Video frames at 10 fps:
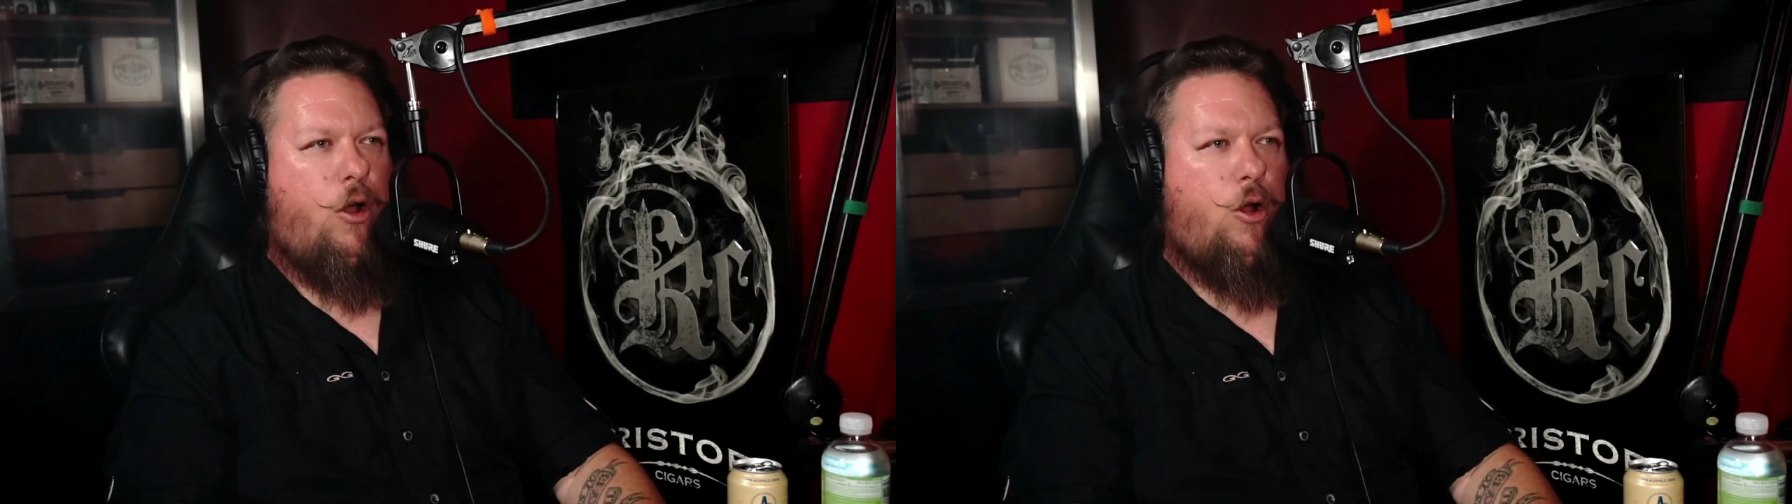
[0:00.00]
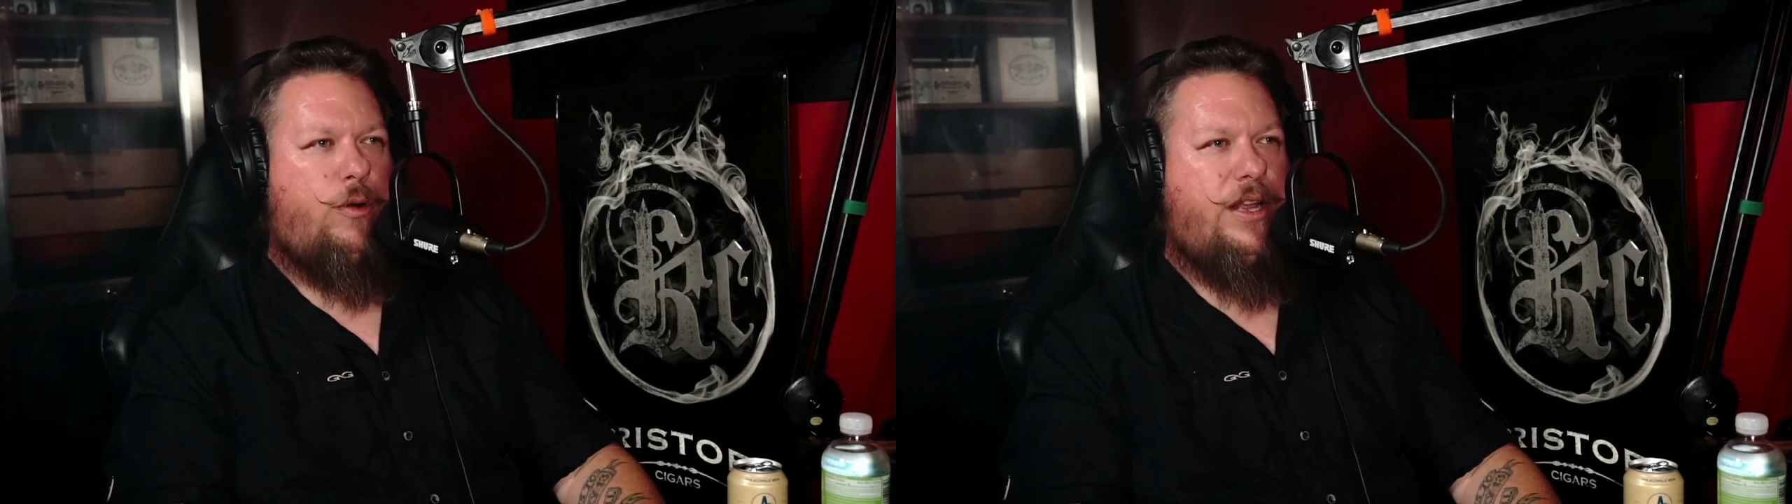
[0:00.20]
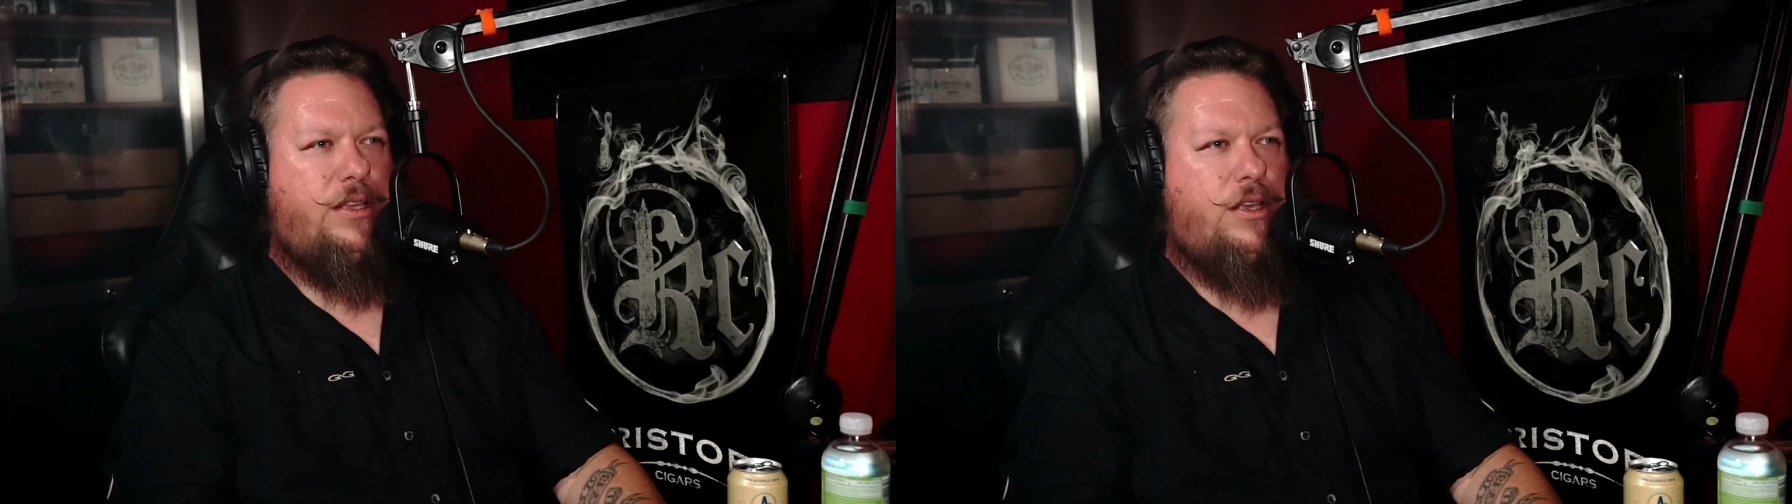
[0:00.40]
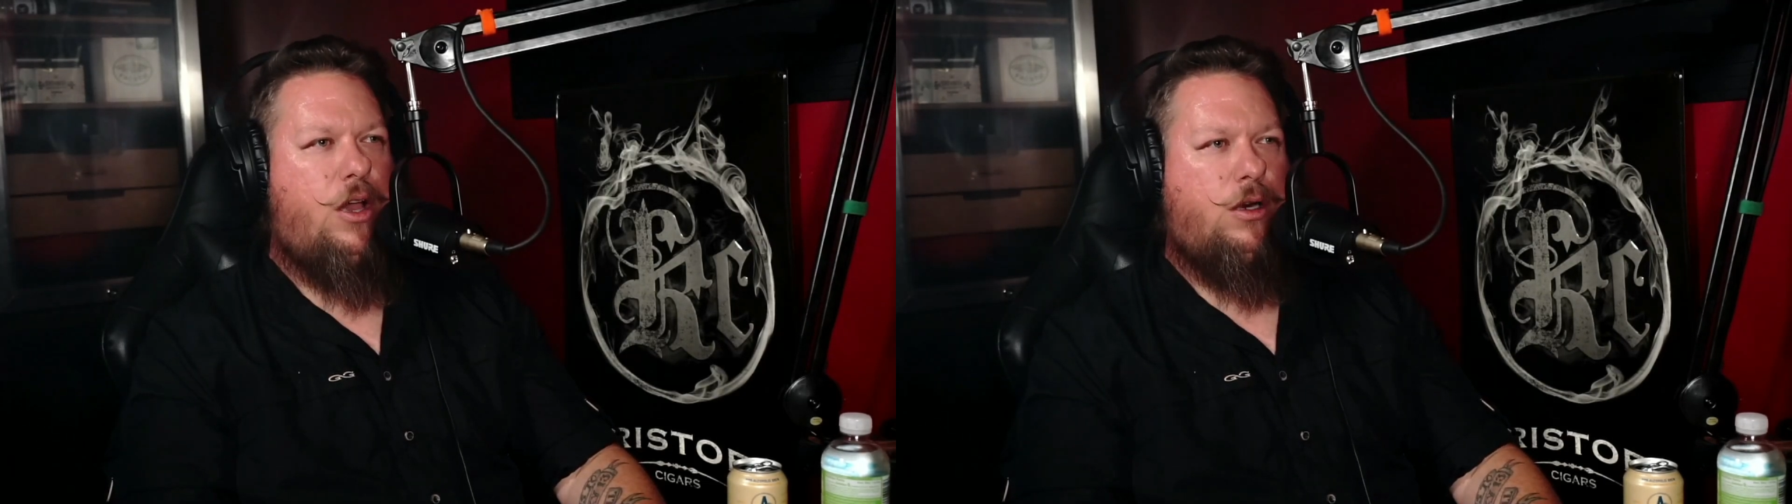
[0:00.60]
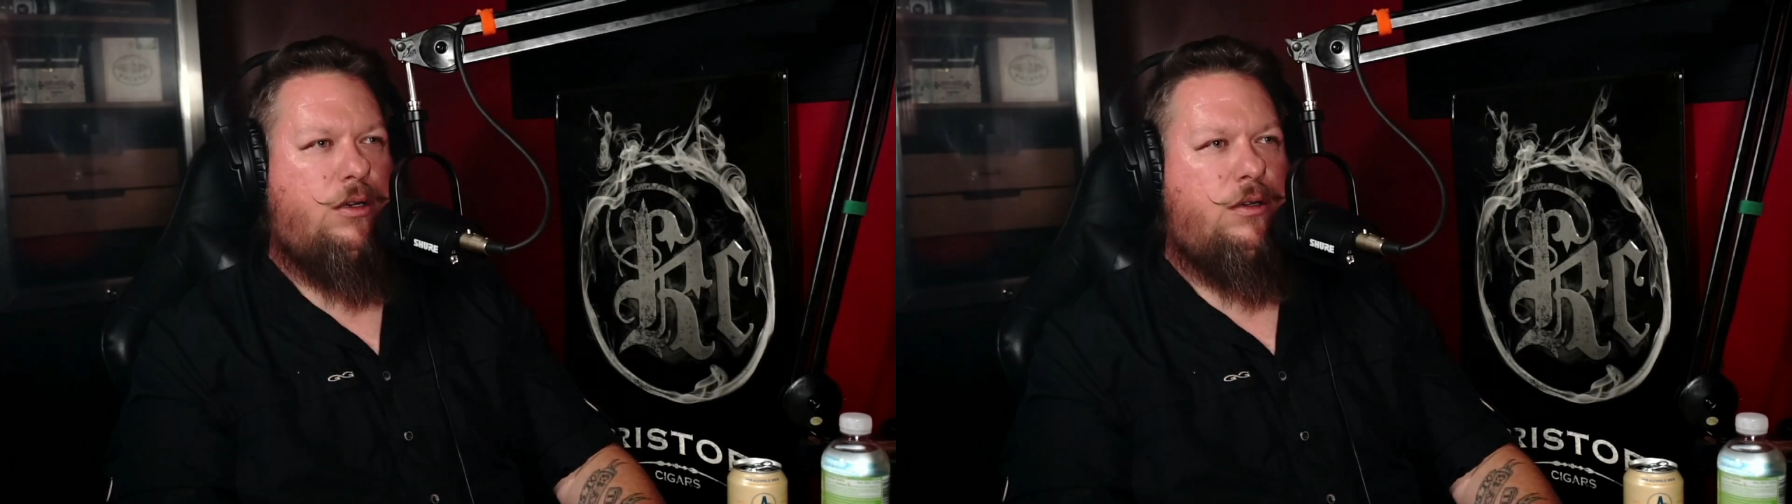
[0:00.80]
already
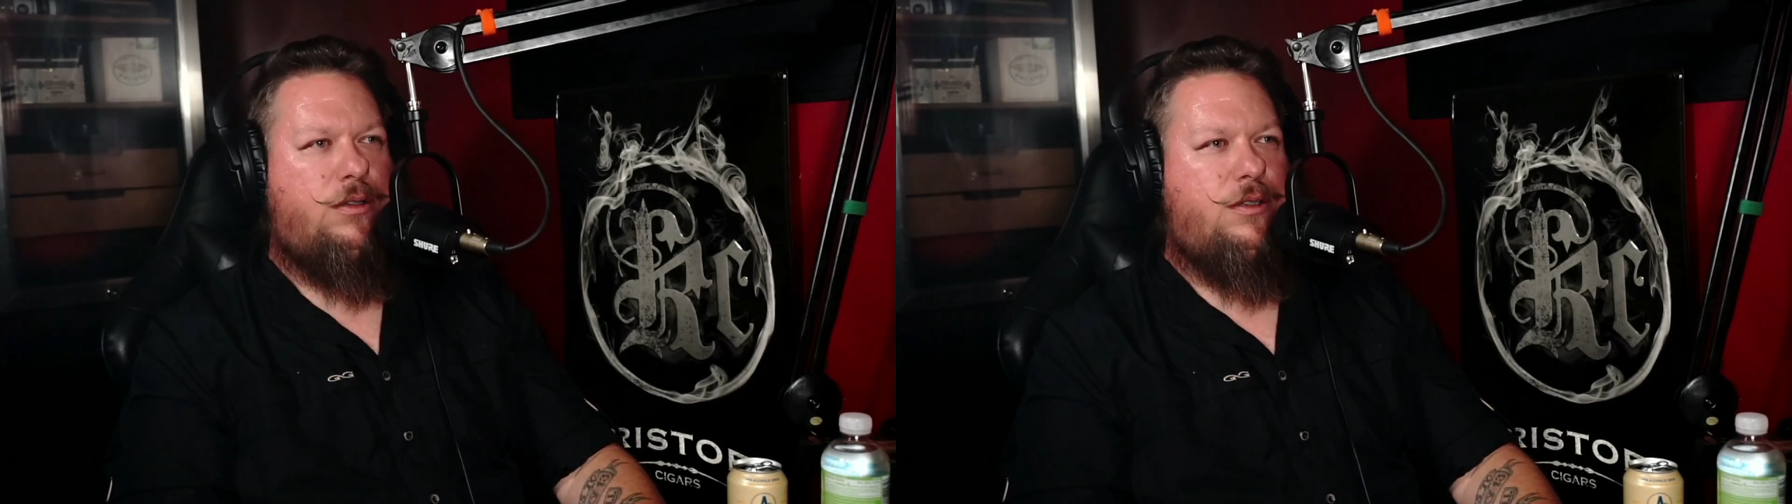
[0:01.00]
young